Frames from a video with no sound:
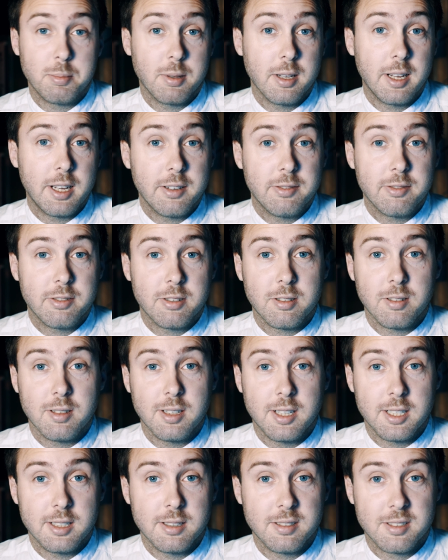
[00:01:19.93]
playful
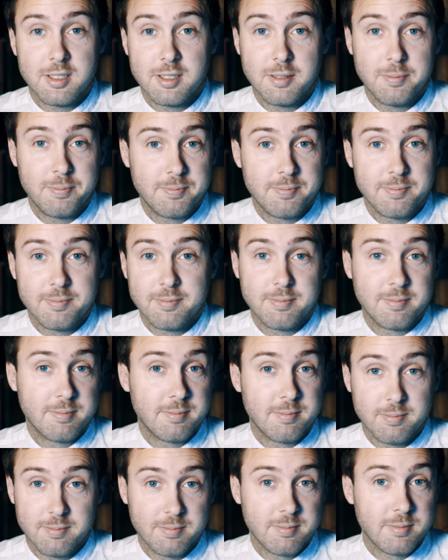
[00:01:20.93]
and
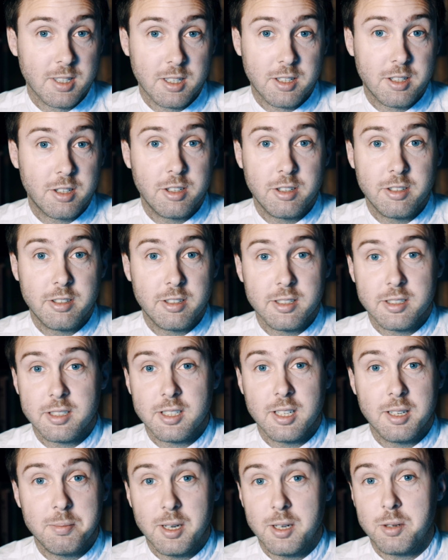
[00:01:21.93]
curious
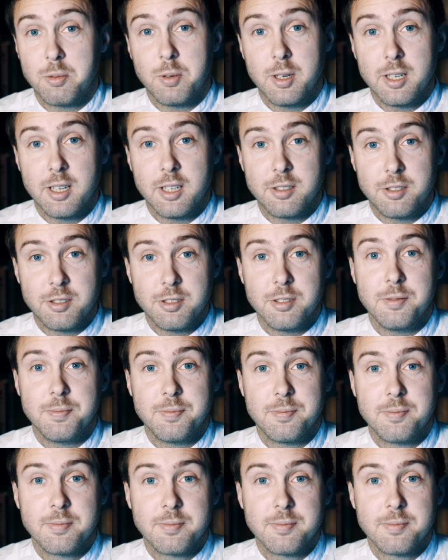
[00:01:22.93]
about what I do.